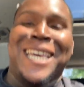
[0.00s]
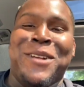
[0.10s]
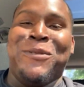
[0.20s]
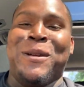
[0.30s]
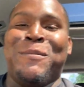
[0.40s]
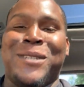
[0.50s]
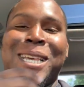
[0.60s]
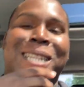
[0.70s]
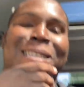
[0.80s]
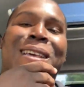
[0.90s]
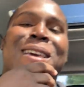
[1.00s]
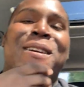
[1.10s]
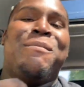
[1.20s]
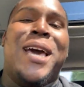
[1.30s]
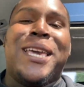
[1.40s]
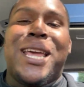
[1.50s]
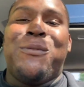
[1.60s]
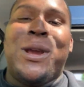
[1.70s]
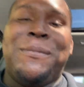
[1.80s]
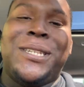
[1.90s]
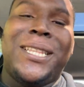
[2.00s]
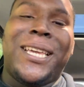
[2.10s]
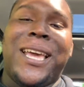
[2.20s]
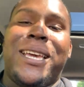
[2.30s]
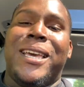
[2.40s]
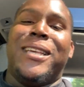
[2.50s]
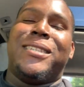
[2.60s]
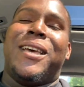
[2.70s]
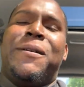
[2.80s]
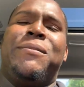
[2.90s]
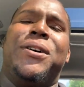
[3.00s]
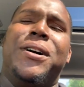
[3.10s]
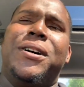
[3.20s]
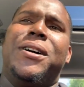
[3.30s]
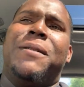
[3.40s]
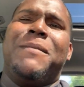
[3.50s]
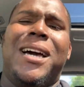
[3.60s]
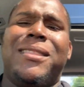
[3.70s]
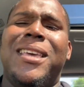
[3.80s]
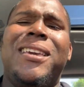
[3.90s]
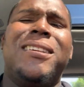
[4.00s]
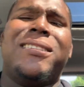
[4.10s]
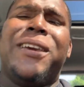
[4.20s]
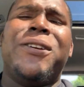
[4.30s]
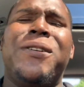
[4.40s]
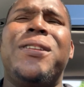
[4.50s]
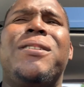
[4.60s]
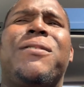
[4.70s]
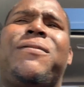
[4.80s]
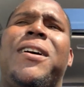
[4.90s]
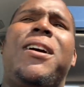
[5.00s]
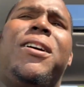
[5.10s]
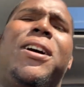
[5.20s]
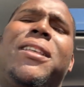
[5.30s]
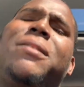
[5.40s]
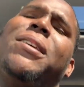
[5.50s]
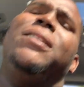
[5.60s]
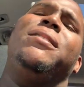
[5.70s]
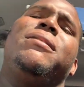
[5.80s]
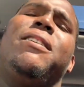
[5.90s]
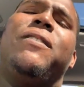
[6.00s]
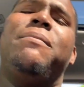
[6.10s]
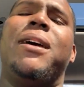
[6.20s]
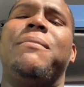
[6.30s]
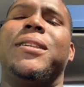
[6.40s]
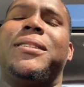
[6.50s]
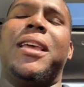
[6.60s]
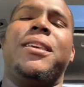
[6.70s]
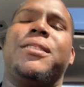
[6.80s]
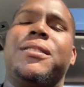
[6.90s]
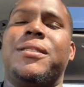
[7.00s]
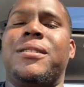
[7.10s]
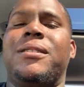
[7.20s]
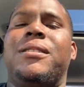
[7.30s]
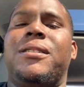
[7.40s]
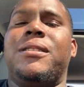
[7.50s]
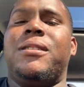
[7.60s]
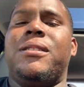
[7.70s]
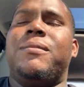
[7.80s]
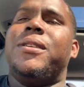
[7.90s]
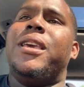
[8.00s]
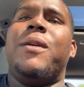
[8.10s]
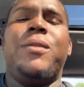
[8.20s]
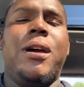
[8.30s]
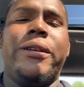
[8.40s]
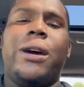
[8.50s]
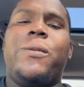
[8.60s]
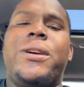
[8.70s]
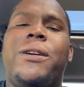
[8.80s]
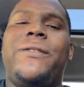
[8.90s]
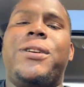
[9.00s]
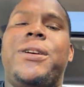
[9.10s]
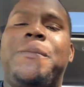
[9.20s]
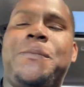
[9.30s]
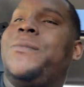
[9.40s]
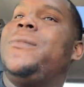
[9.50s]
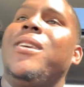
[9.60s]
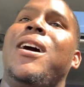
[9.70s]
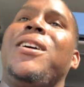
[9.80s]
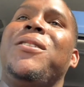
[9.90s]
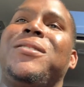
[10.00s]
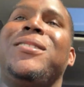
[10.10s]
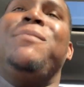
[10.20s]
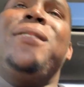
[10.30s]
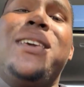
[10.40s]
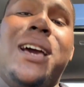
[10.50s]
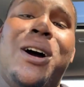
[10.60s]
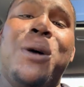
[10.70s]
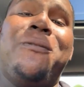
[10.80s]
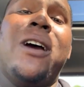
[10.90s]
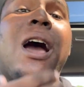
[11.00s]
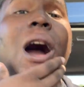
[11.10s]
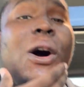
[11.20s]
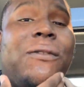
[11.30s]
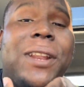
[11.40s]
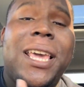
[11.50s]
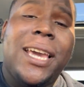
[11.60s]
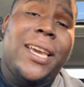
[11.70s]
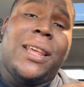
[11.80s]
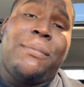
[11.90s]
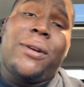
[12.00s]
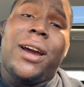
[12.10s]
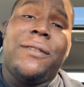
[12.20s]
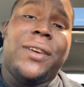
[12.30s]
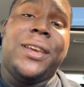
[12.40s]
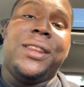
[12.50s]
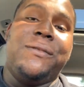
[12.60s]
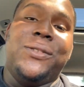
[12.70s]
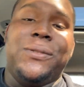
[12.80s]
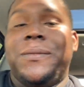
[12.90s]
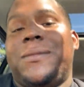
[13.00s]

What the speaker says: gotta represent the KK side, but I think it's Aaron in the fall, I think, if I'm not mistaken. Yeah, we on our way over there. Y'all gonna see me. Hopefully I get a private interview.